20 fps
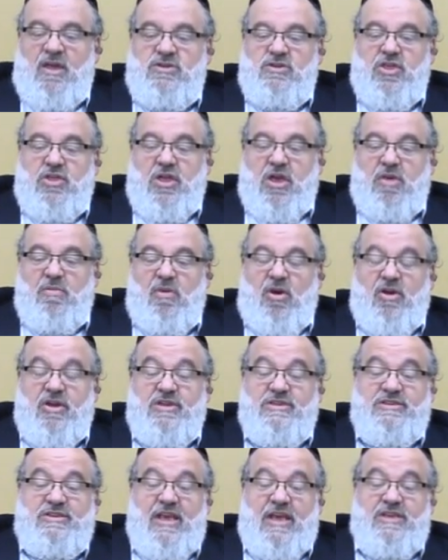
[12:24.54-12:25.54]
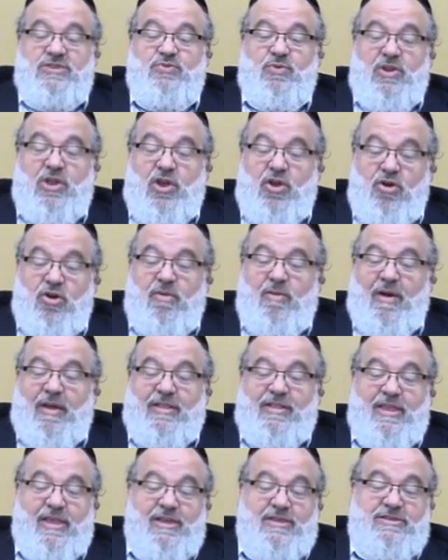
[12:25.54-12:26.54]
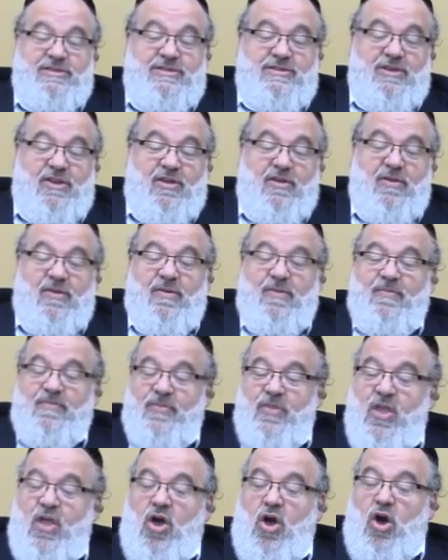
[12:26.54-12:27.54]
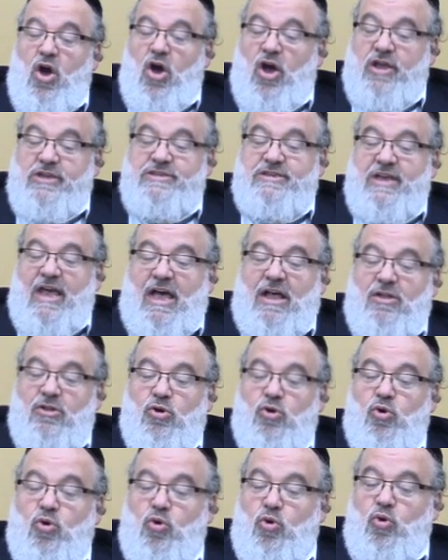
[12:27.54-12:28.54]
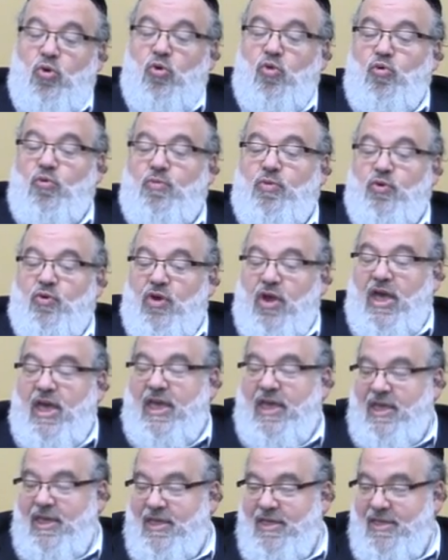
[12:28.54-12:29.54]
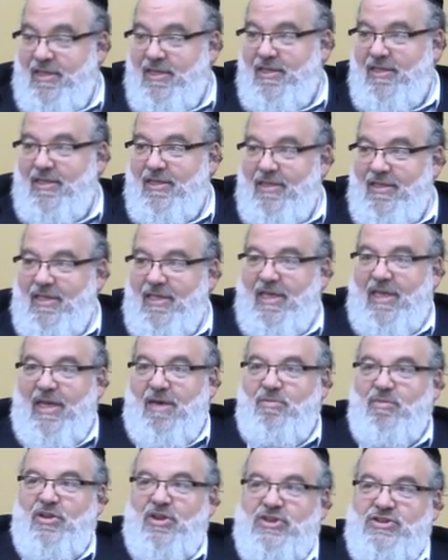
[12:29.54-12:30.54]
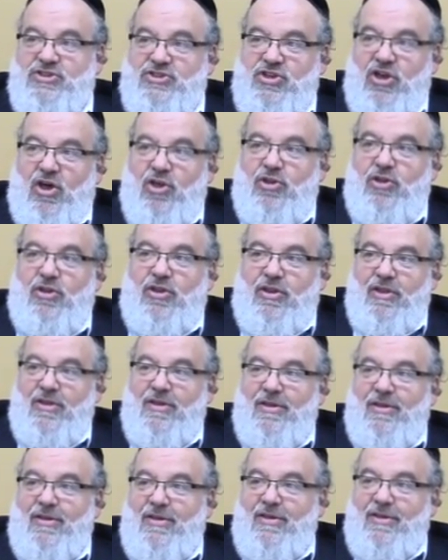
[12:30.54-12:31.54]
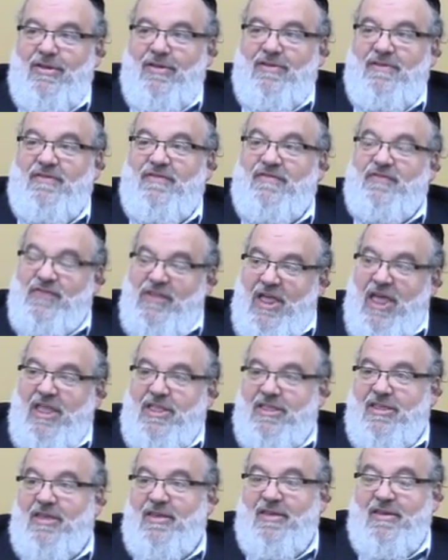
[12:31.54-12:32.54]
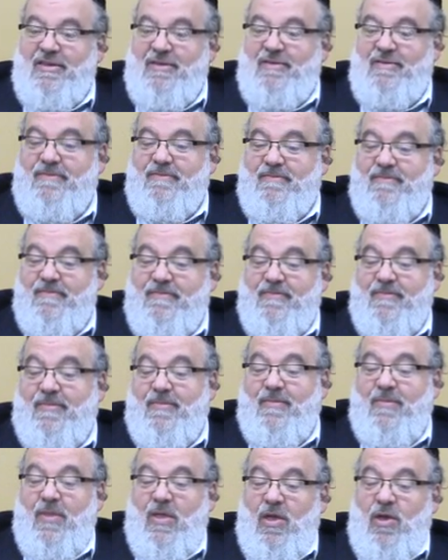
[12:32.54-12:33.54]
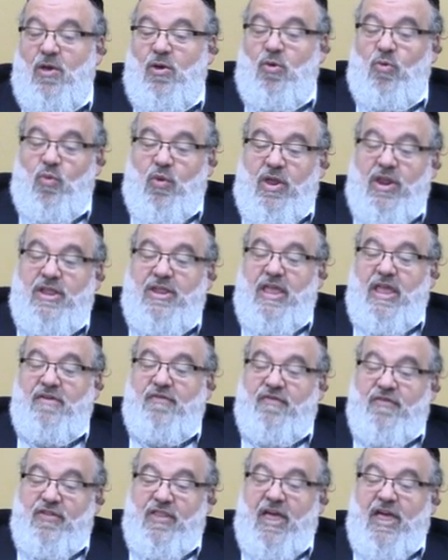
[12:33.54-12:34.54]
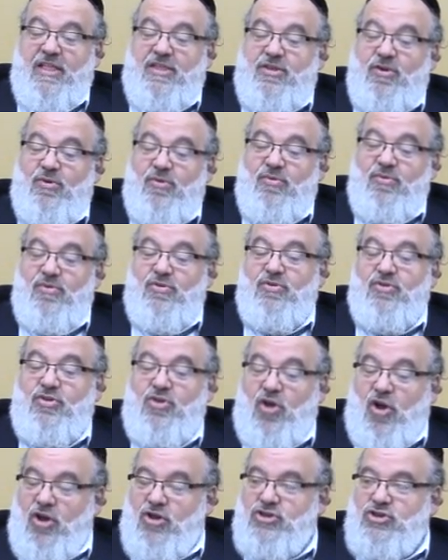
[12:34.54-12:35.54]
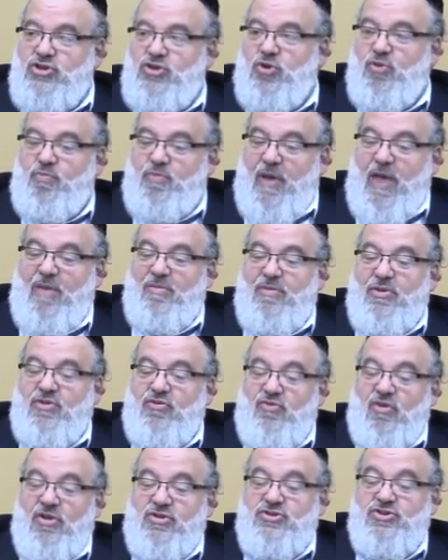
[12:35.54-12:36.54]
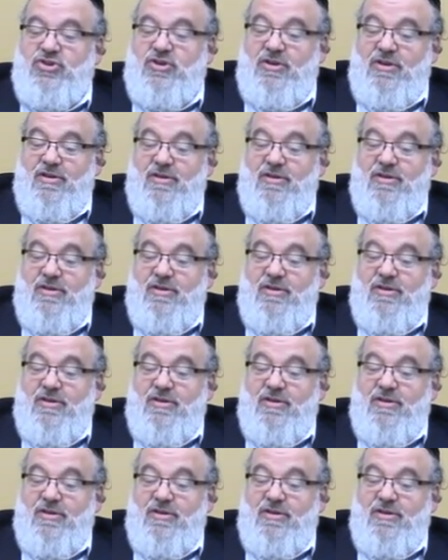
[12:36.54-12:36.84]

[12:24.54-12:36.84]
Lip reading: So the Gemara says when he heard about this, Ozal hu uberei, him and his son fled. Where did they fled to? Toshu Beit Midrash.